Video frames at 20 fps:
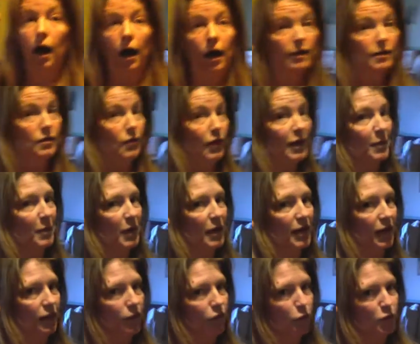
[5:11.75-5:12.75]
So I get my
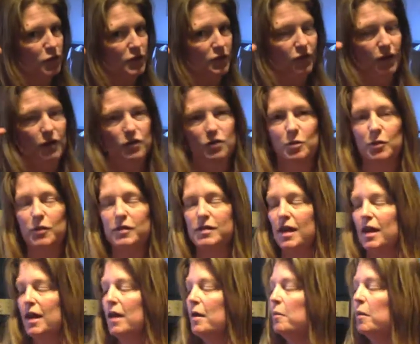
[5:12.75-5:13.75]
daily fruits and vegetables,
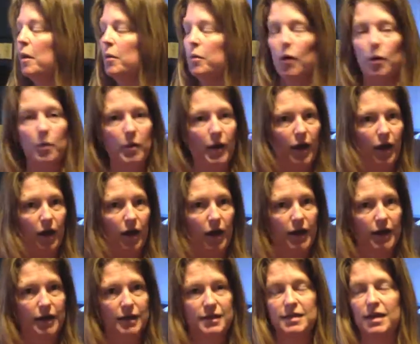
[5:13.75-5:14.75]
my
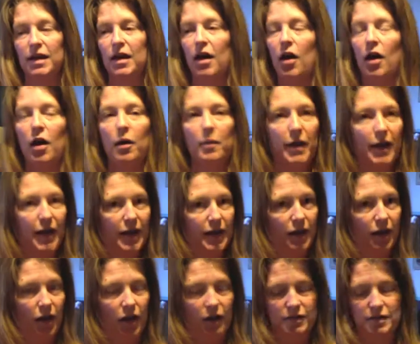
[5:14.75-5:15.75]
probiotics, all my
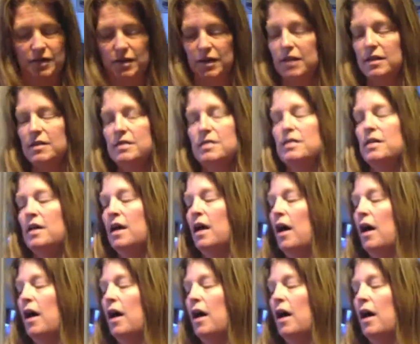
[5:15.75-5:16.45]
antioxidants,